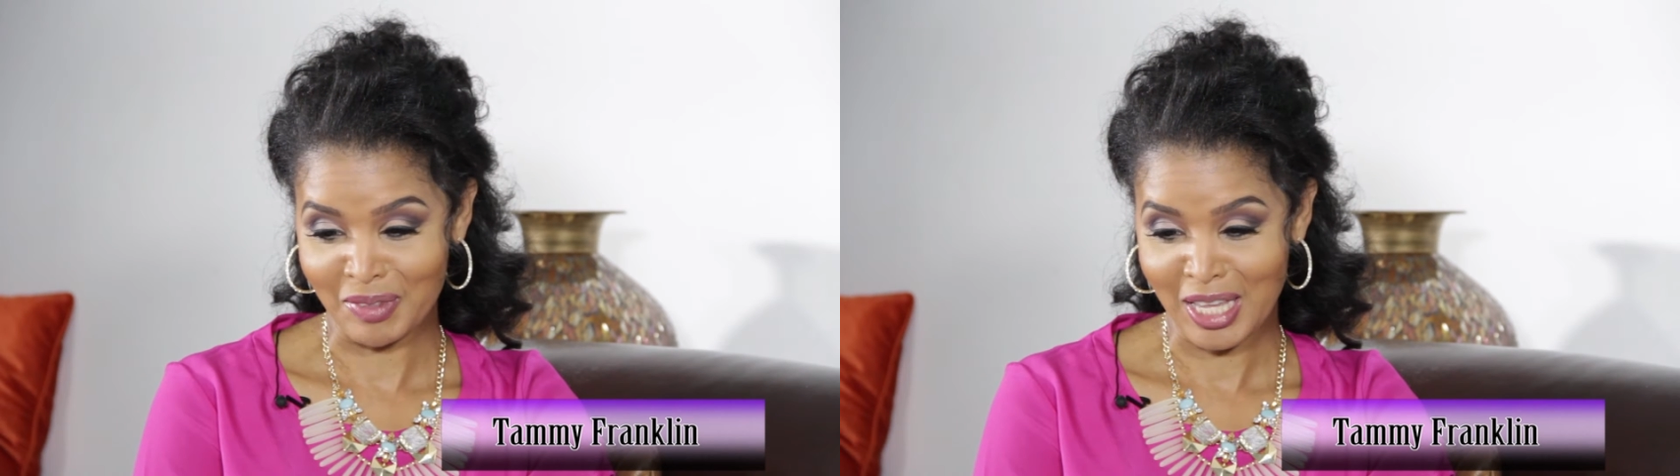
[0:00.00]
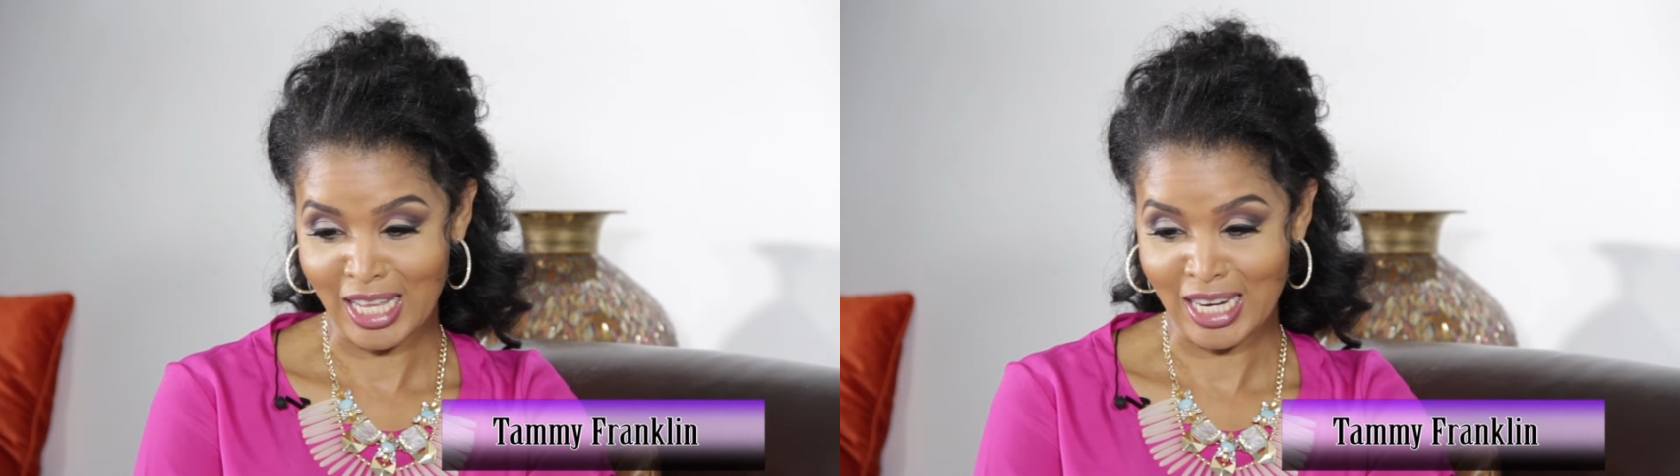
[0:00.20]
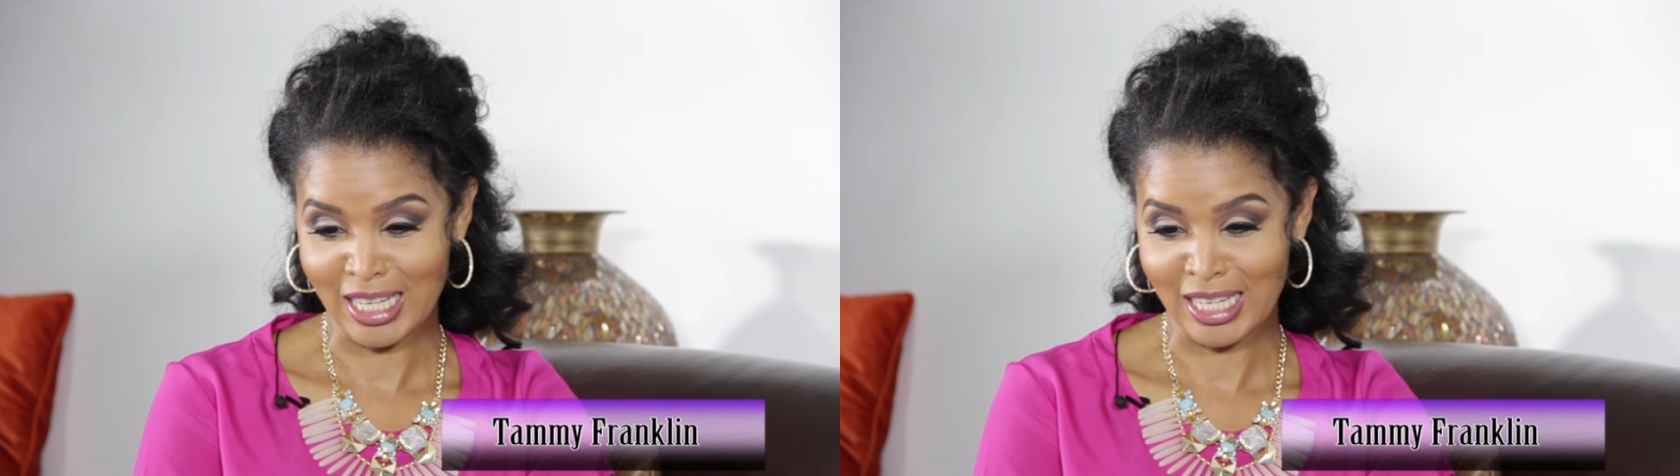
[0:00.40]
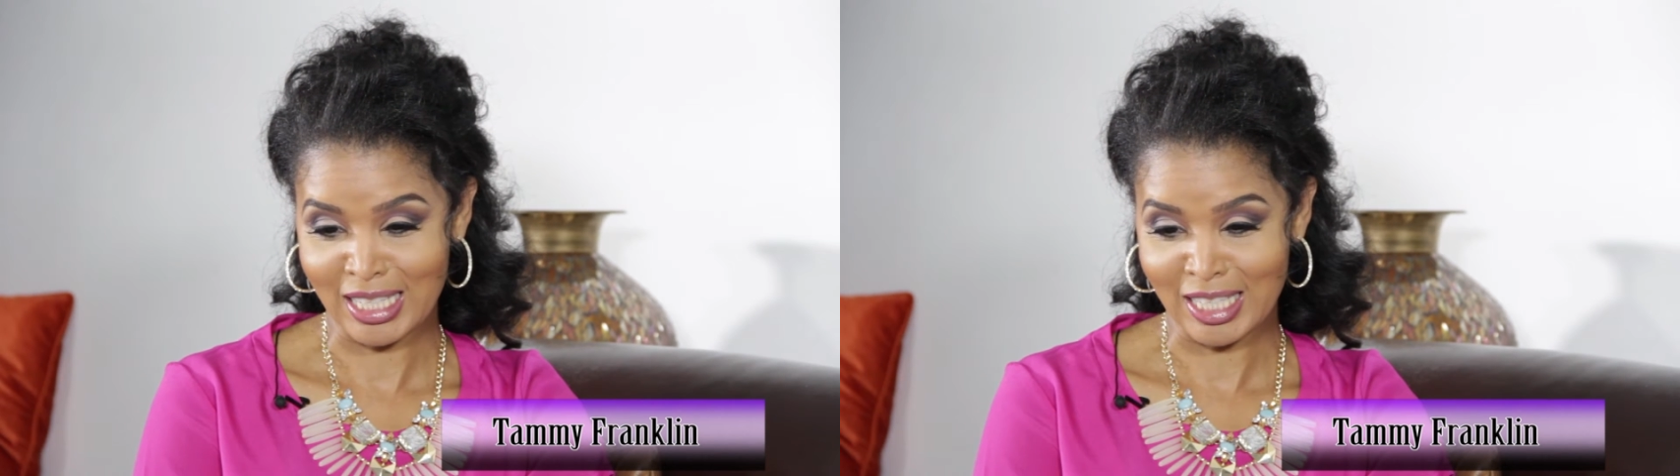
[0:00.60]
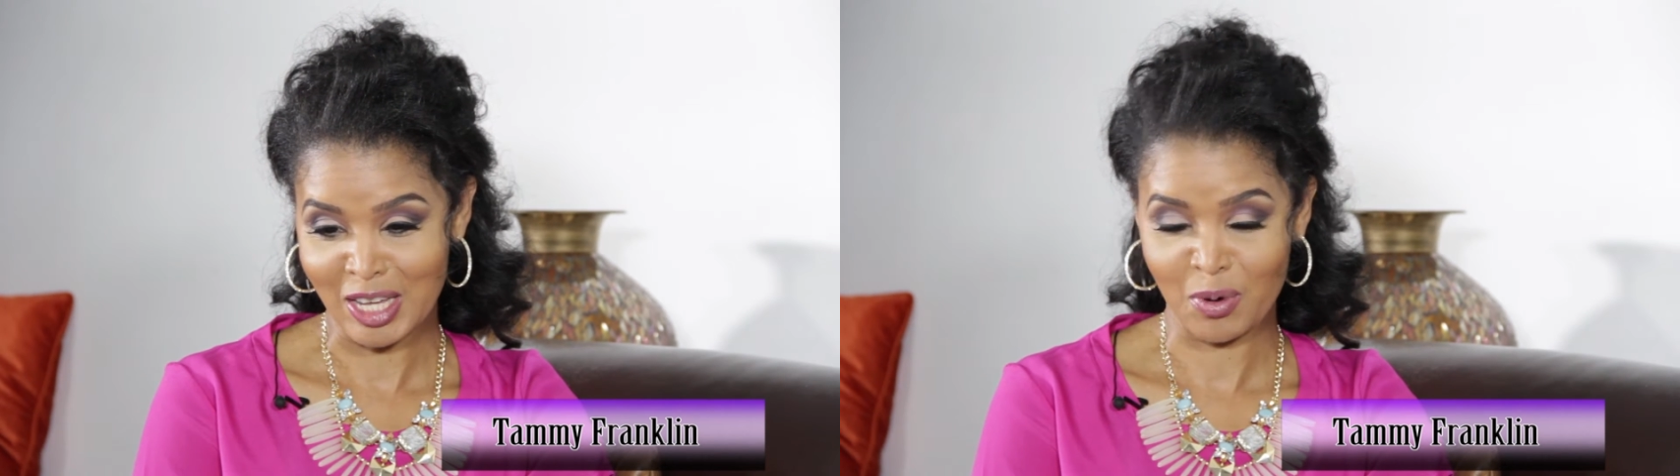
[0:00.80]
Kennedy
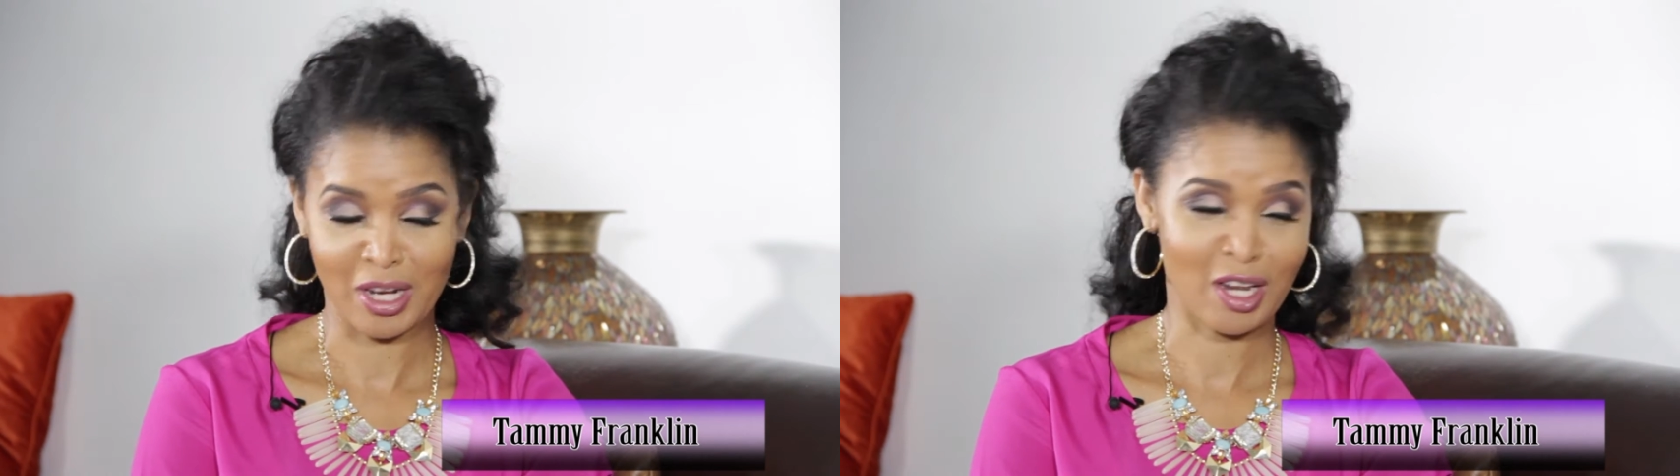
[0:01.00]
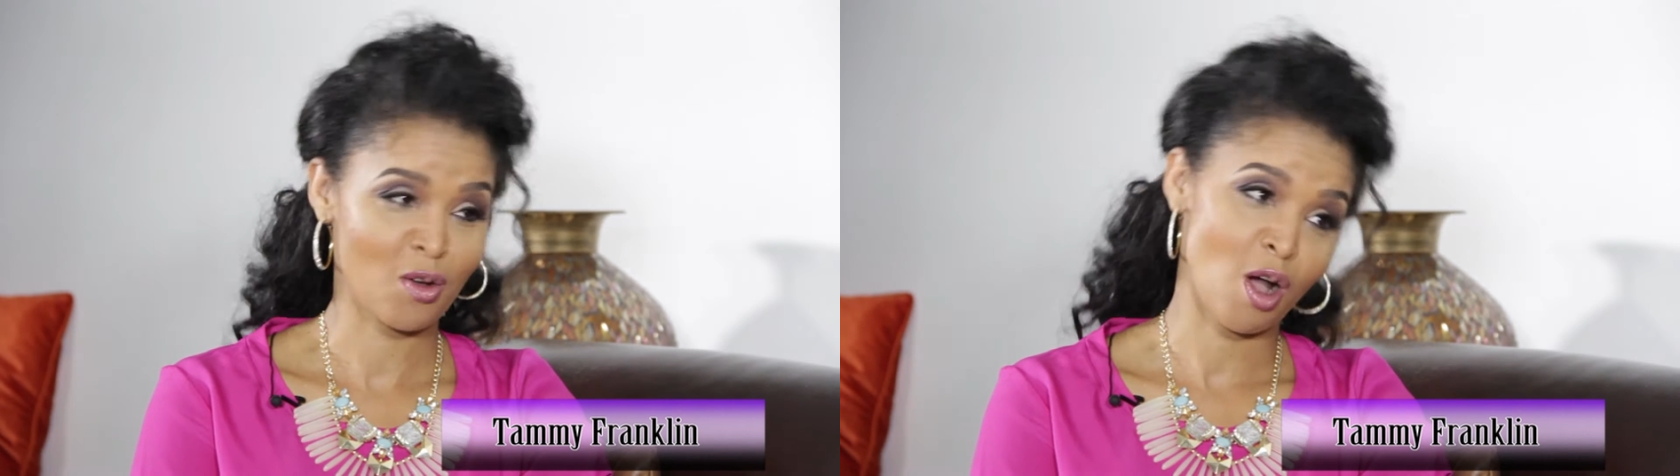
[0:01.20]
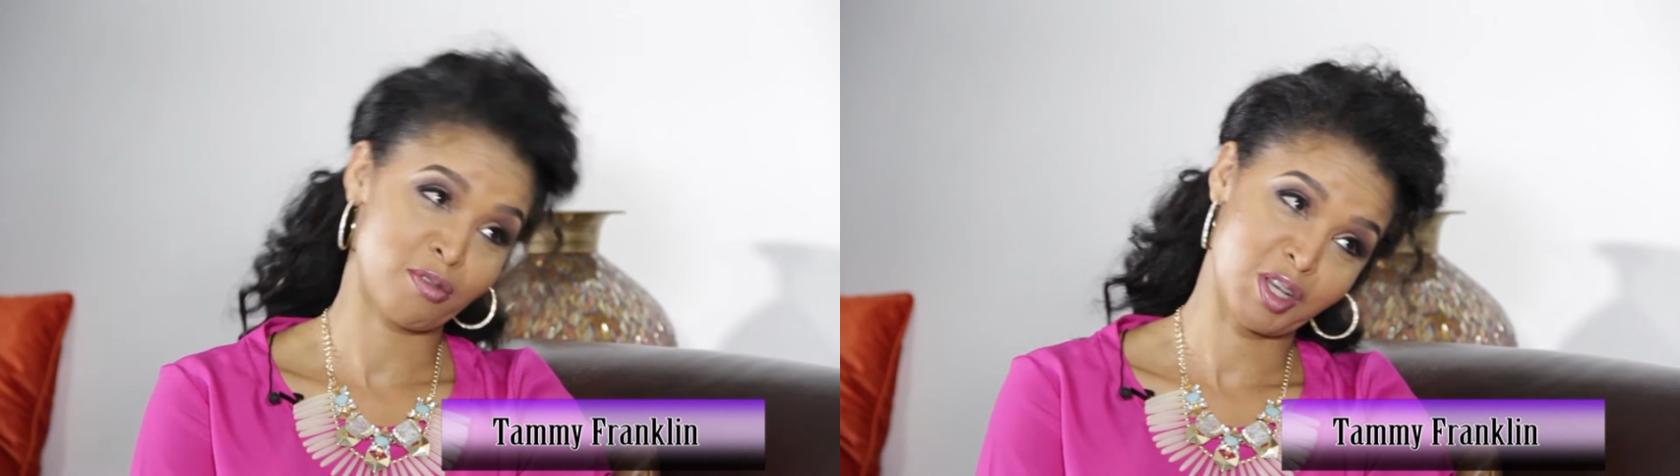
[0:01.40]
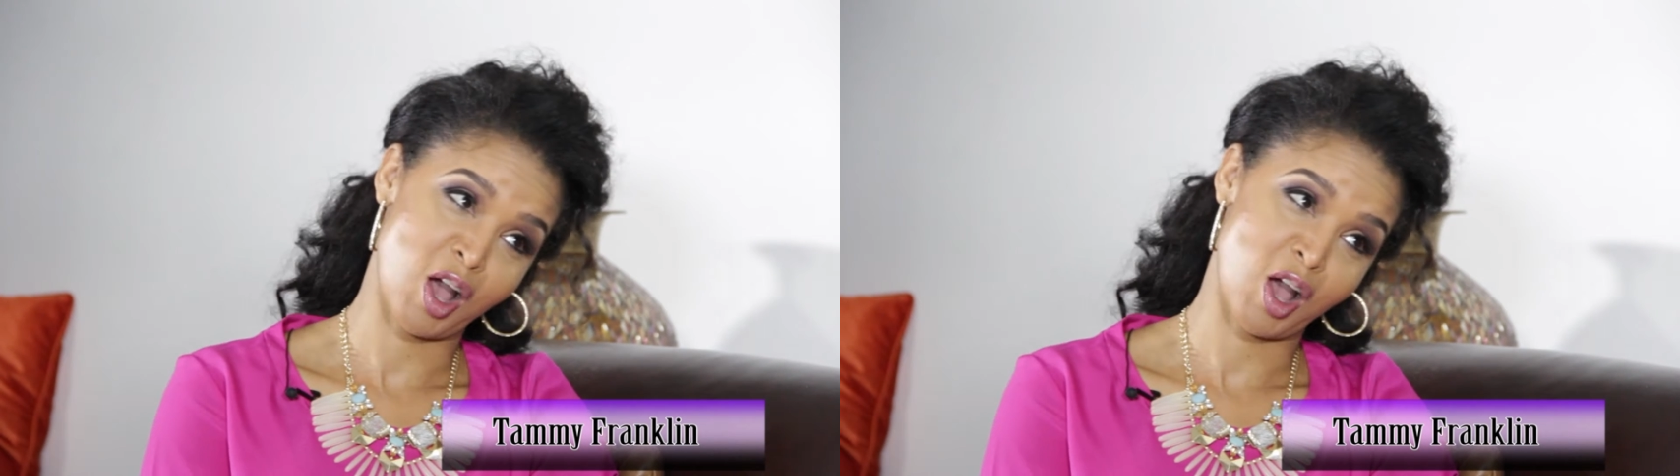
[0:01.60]
is getting ready to go off to